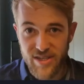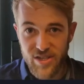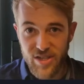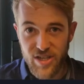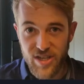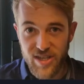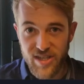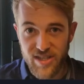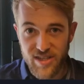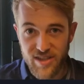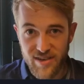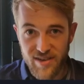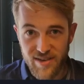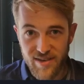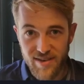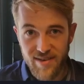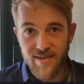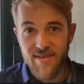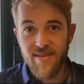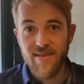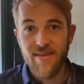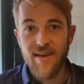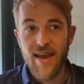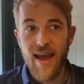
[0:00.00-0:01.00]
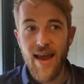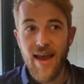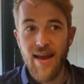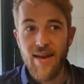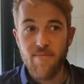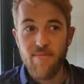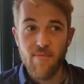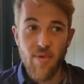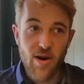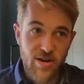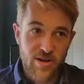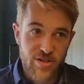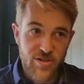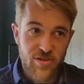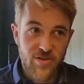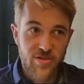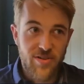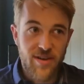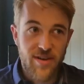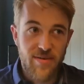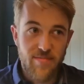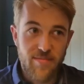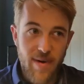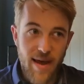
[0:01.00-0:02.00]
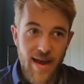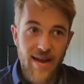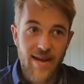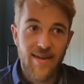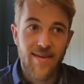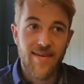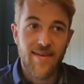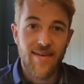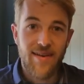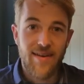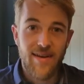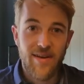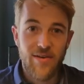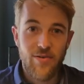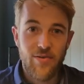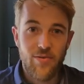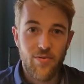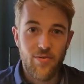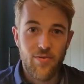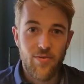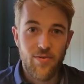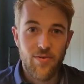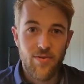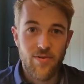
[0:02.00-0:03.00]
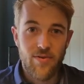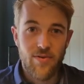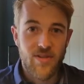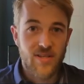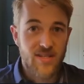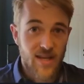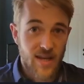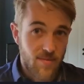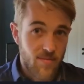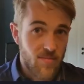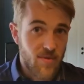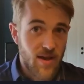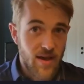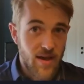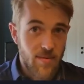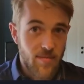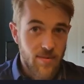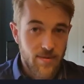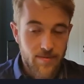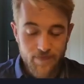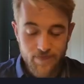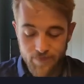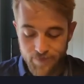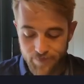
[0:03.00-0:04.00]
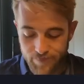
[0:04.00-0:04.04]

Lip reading: that JSON and marshal it back into the same type.